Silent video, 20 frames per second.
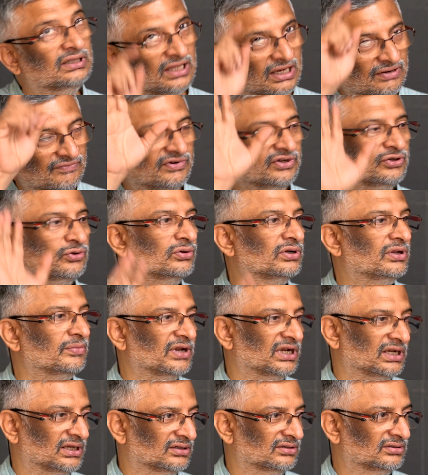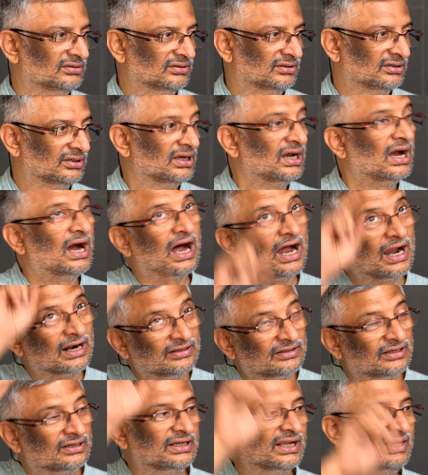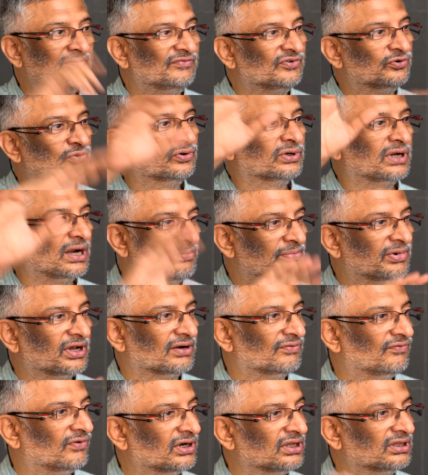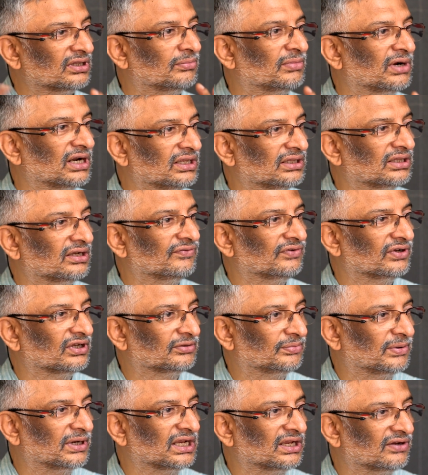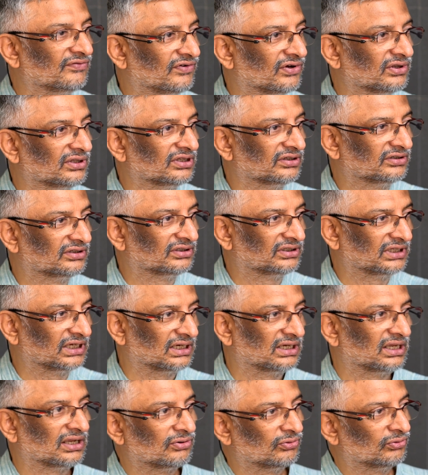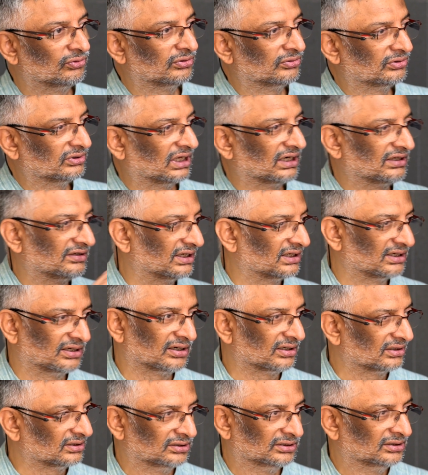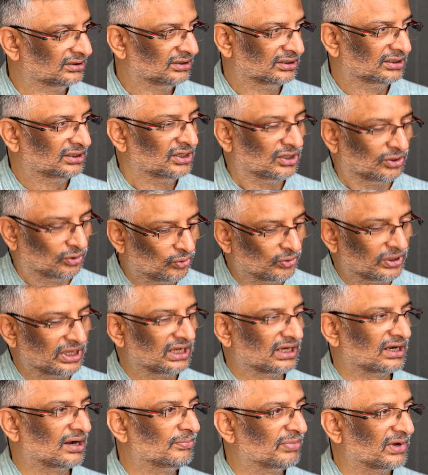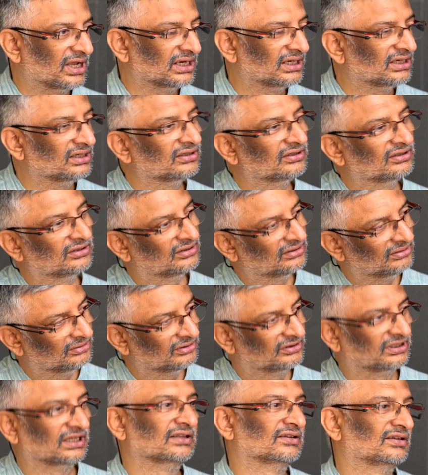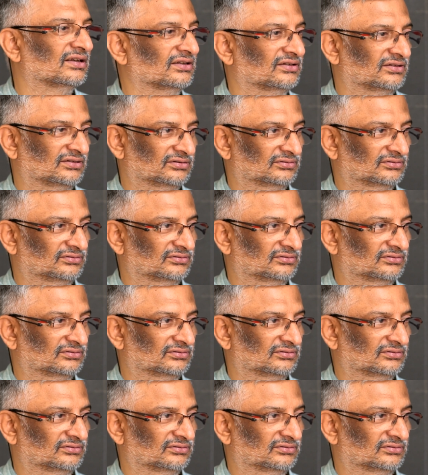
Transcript: Then we should debate. At the time we should compare what is the money that we are spending for this sector, that sector. Today comparing is senseless.